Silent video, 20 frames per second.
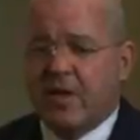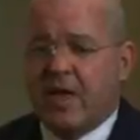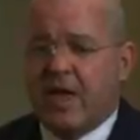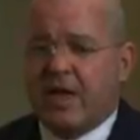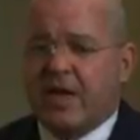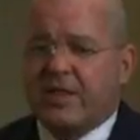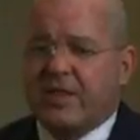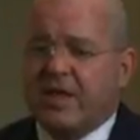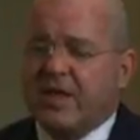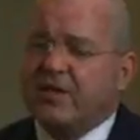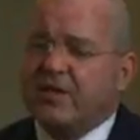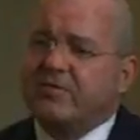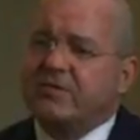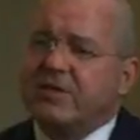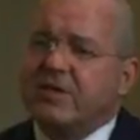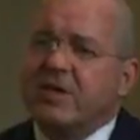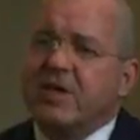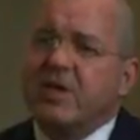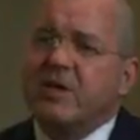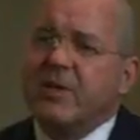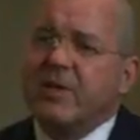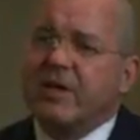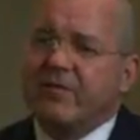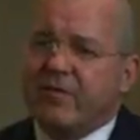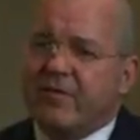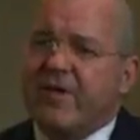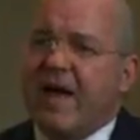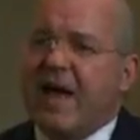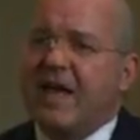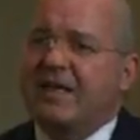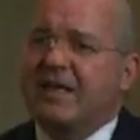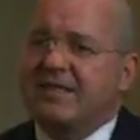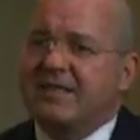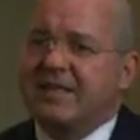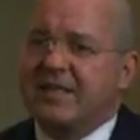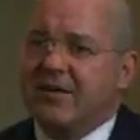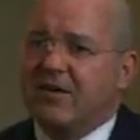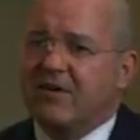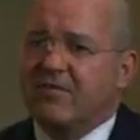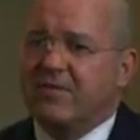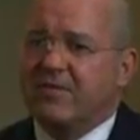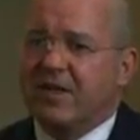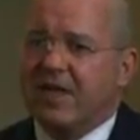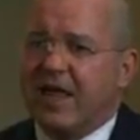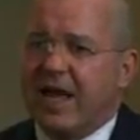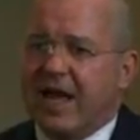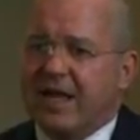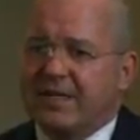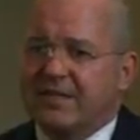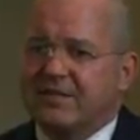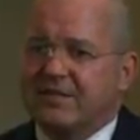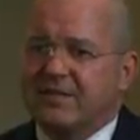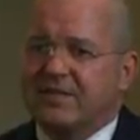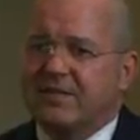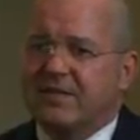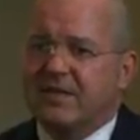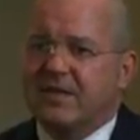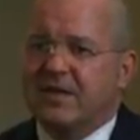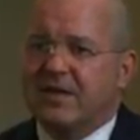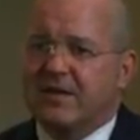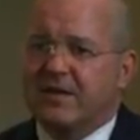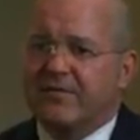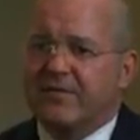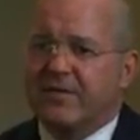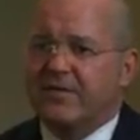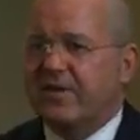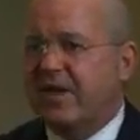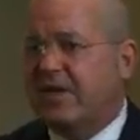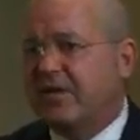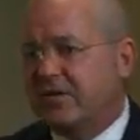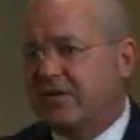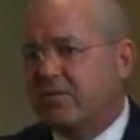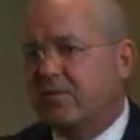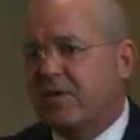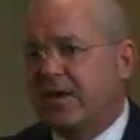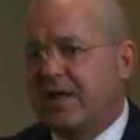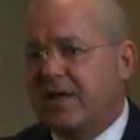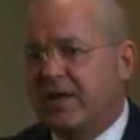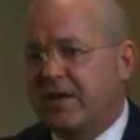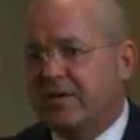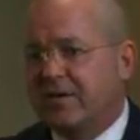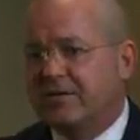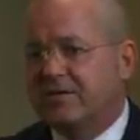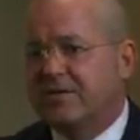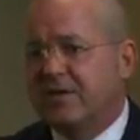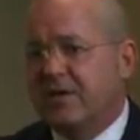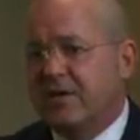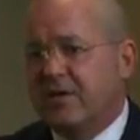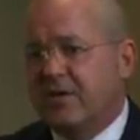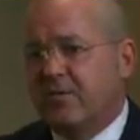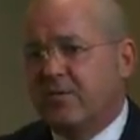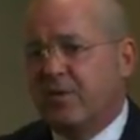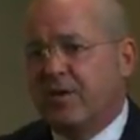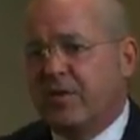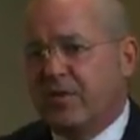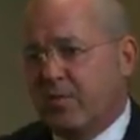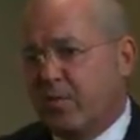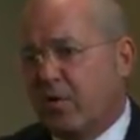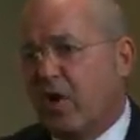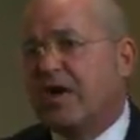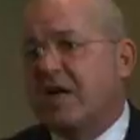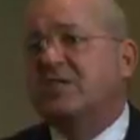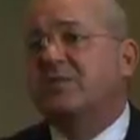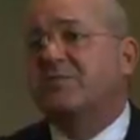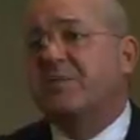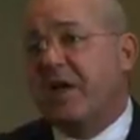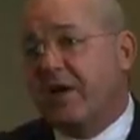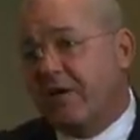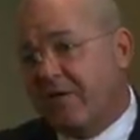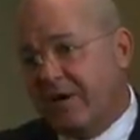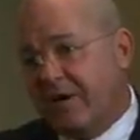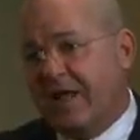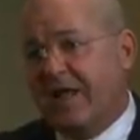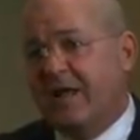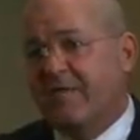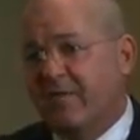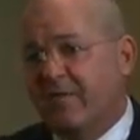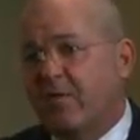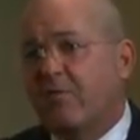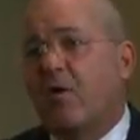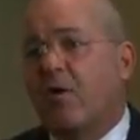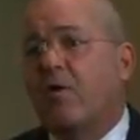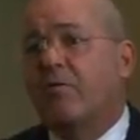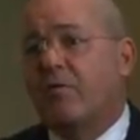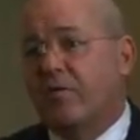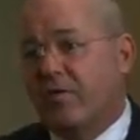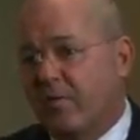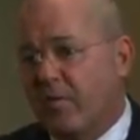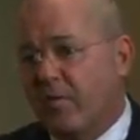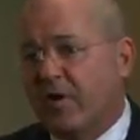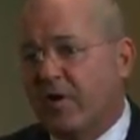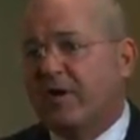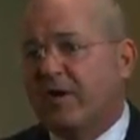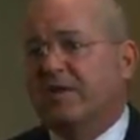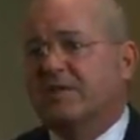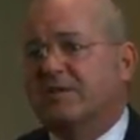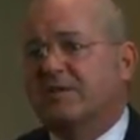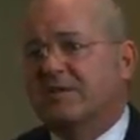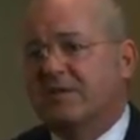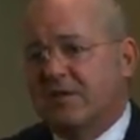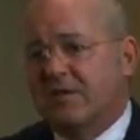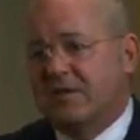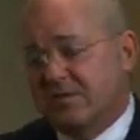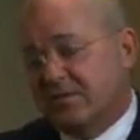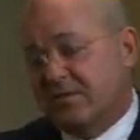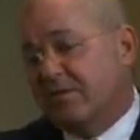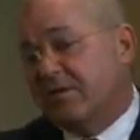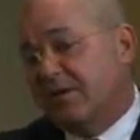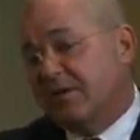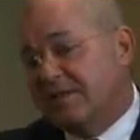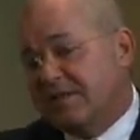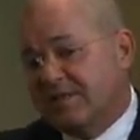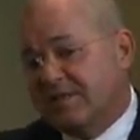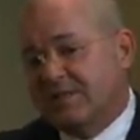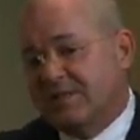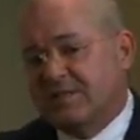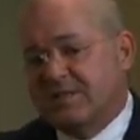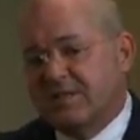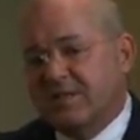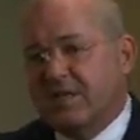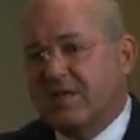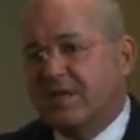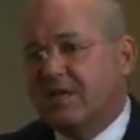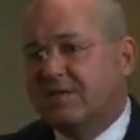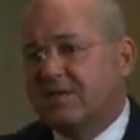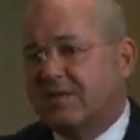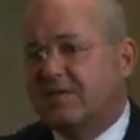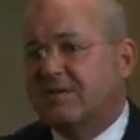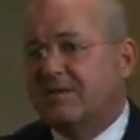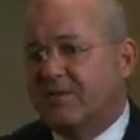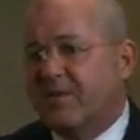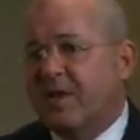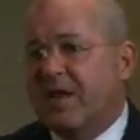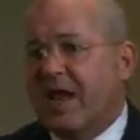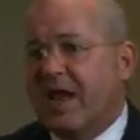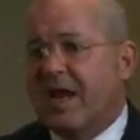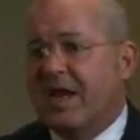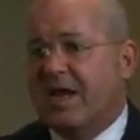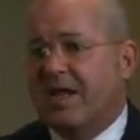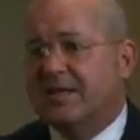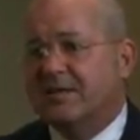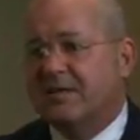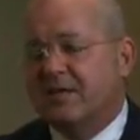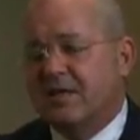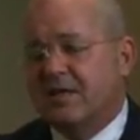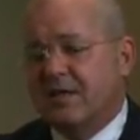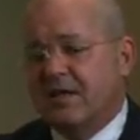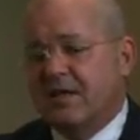And I think there was a little bit of a fallacy over the last 15 or 20 years with the prosperity of the growth of the markets, certainly since the mid-'80s,